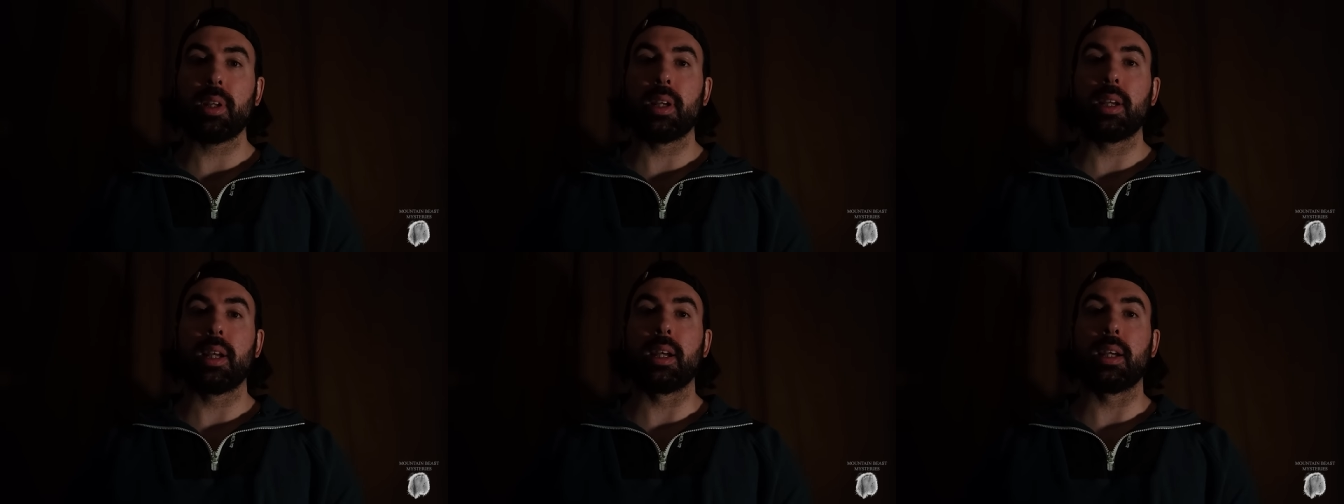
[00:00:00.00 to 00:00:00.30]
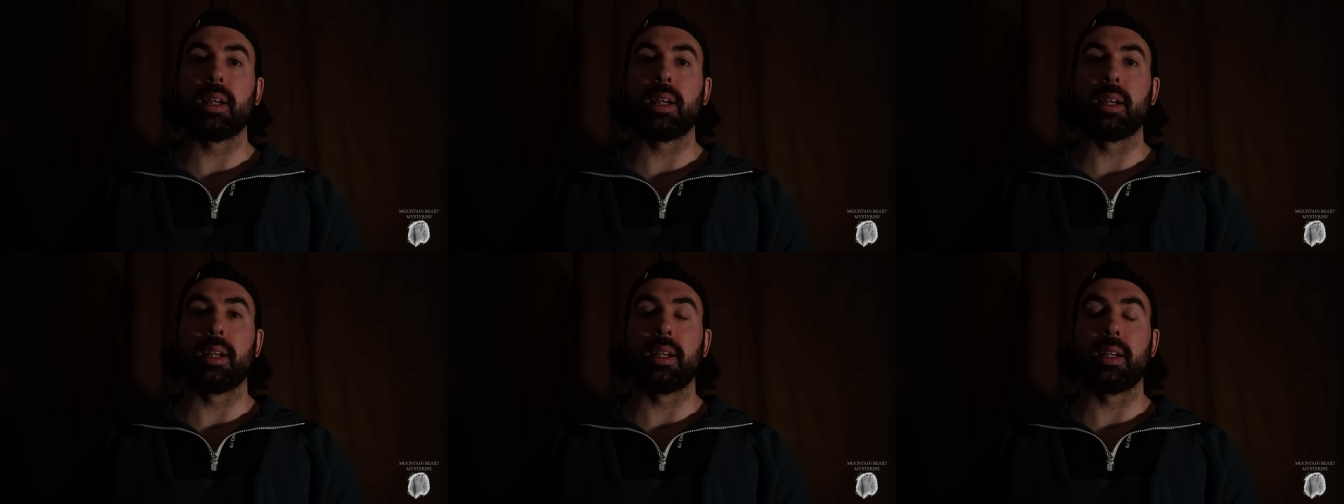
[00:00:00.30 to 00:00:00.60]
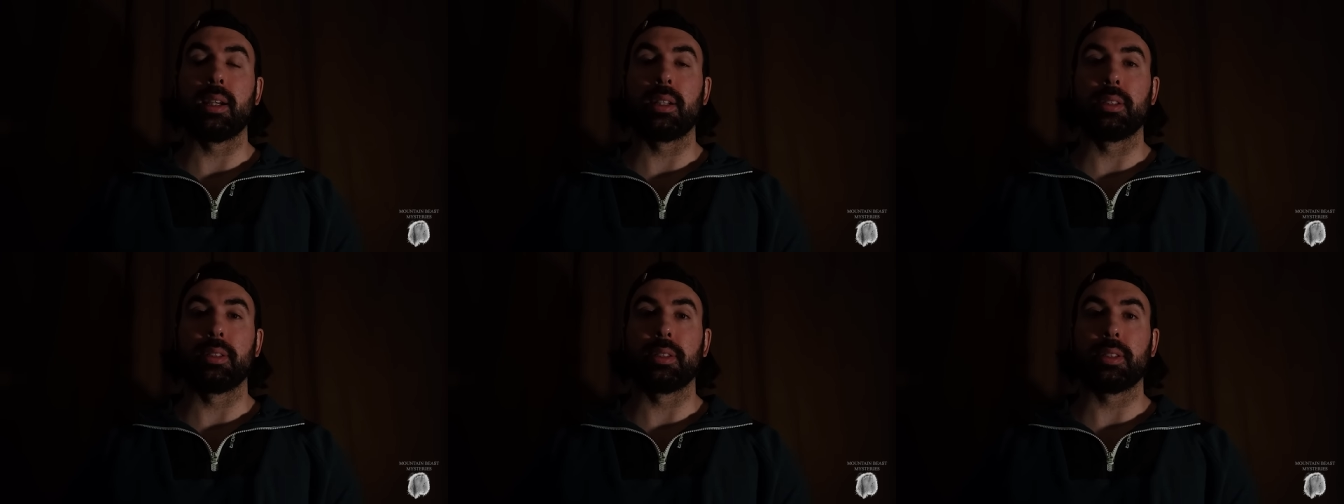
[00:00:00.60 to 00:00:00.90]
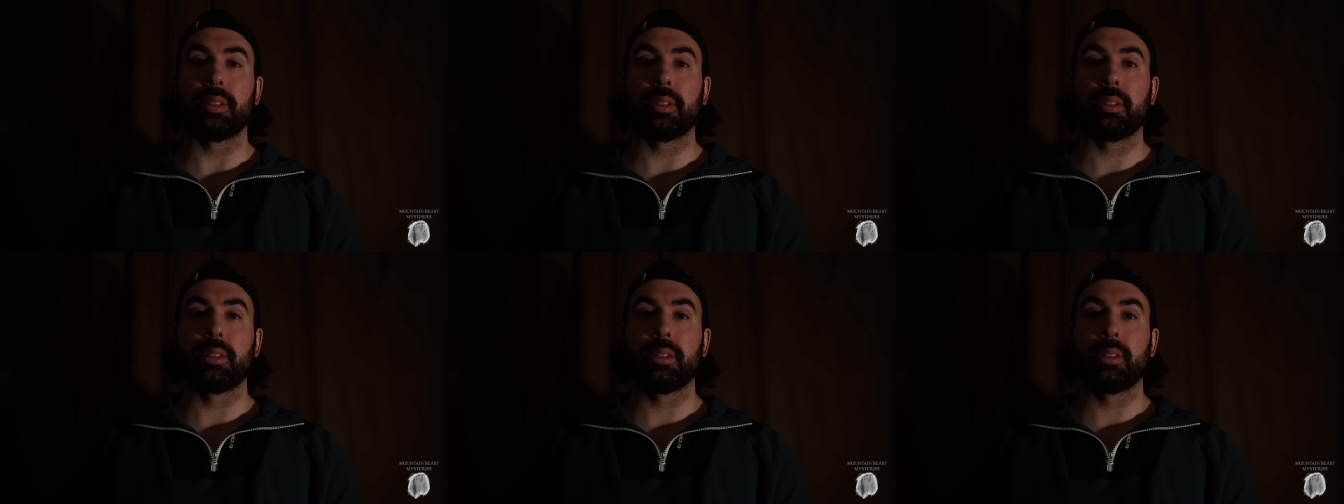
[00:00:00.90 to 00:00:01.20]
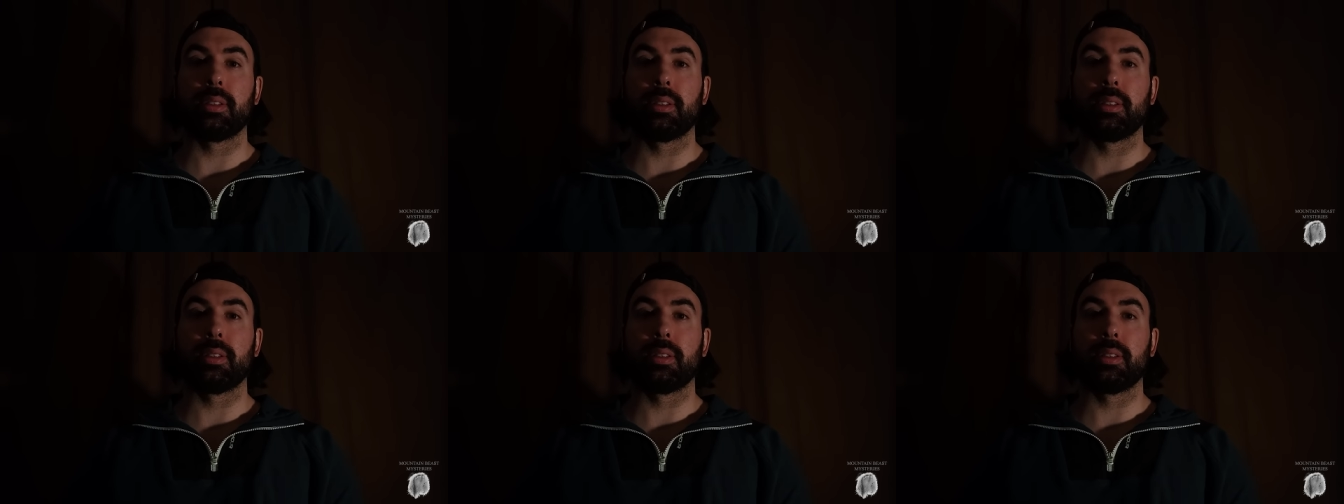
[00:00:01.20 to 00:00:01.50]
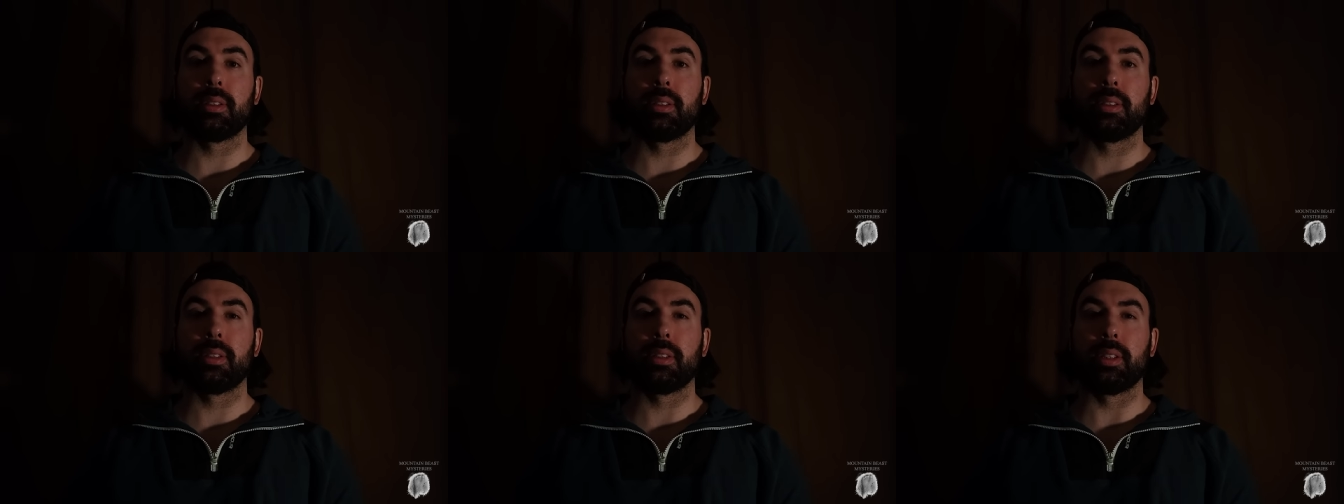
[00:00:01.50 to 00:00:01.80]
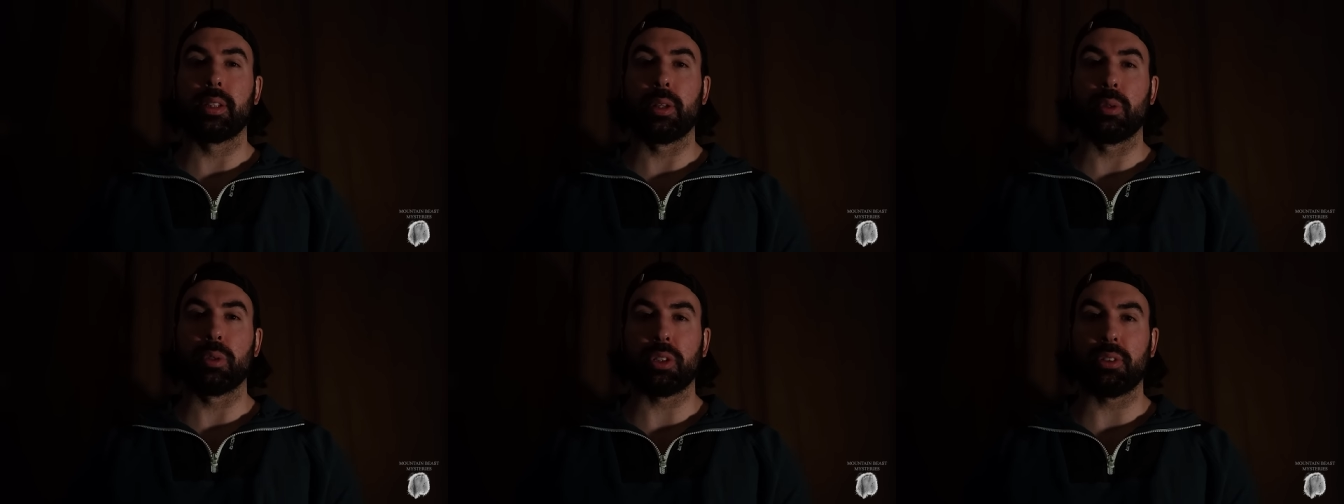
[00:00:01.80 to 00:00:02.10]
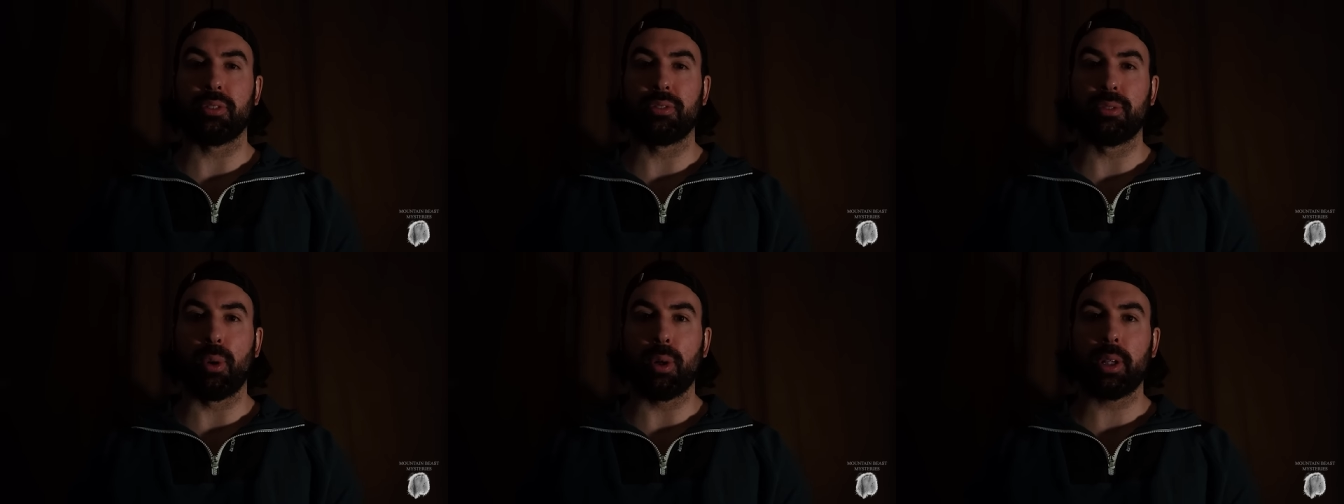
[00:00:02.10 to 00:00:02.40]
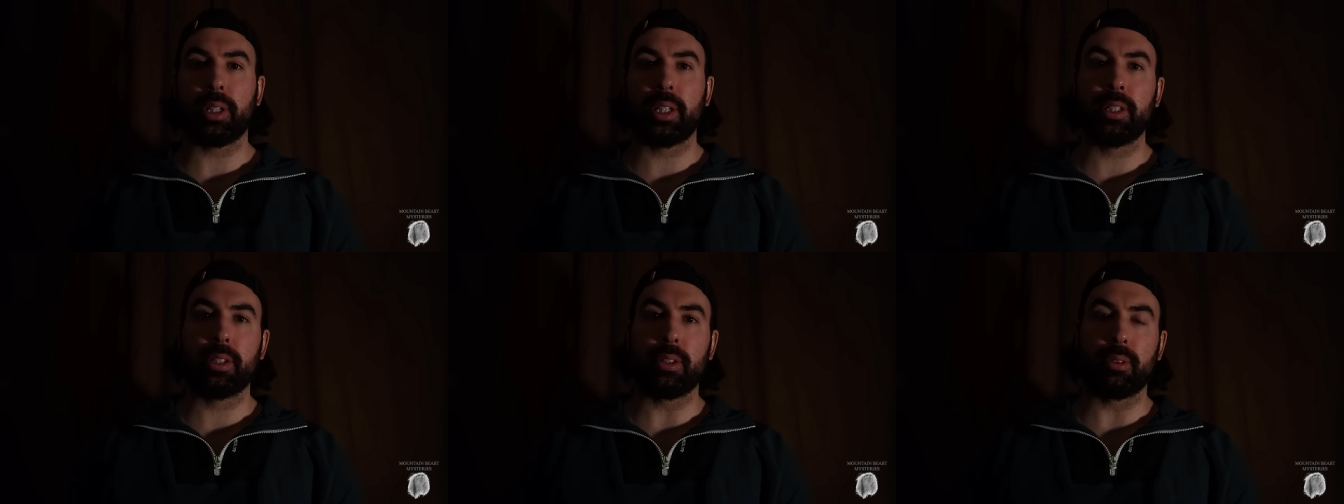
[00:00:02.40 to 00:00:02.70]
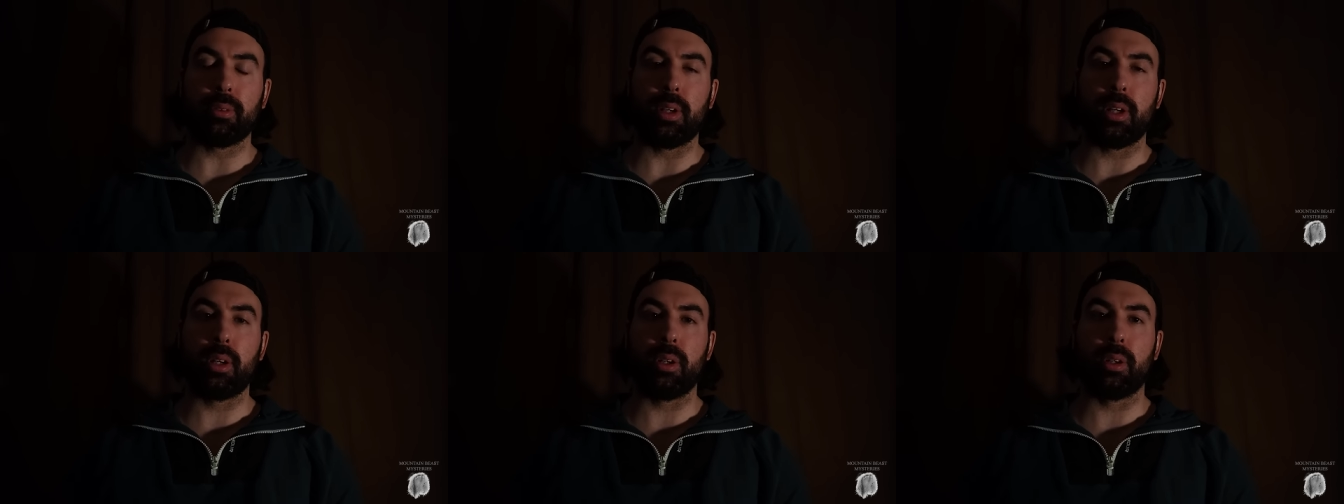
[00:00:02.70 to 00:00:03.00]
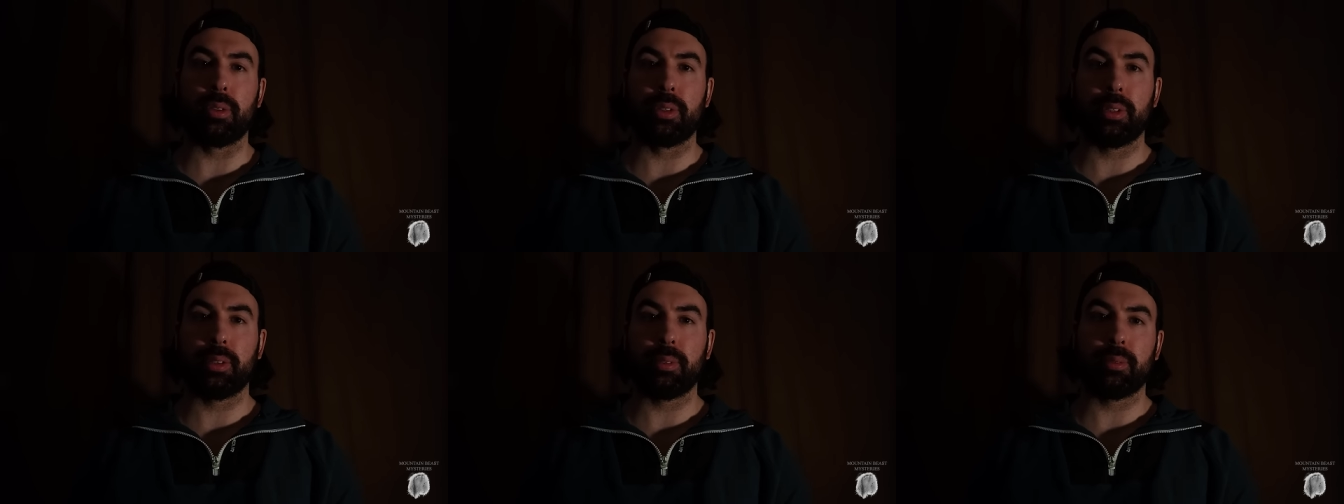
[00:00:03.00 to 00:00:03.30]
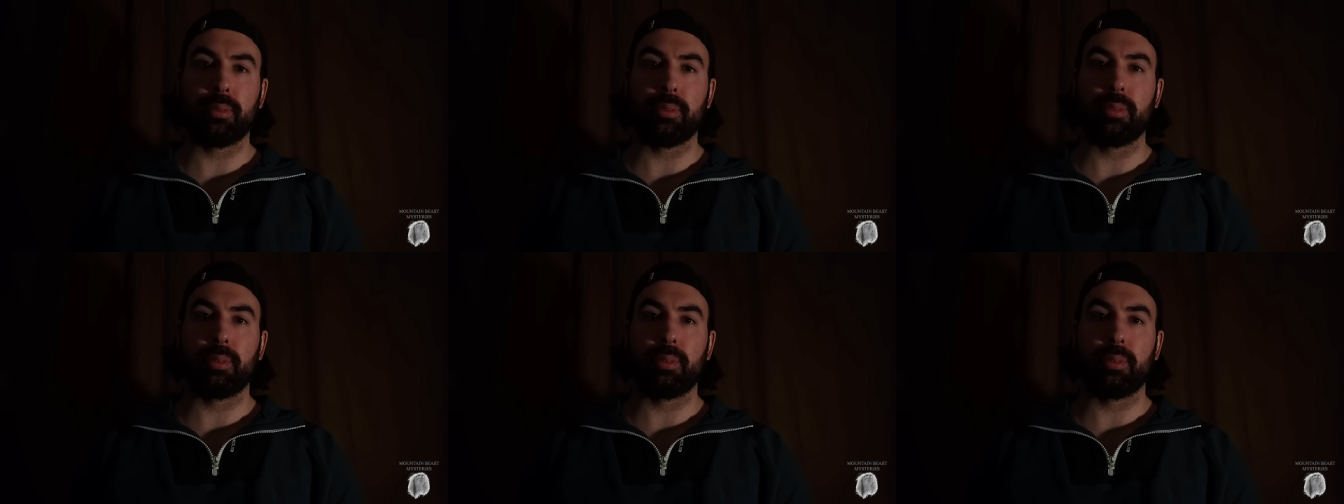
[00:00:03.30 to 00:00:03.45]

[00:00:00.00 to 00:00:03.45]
and there was a fork in the road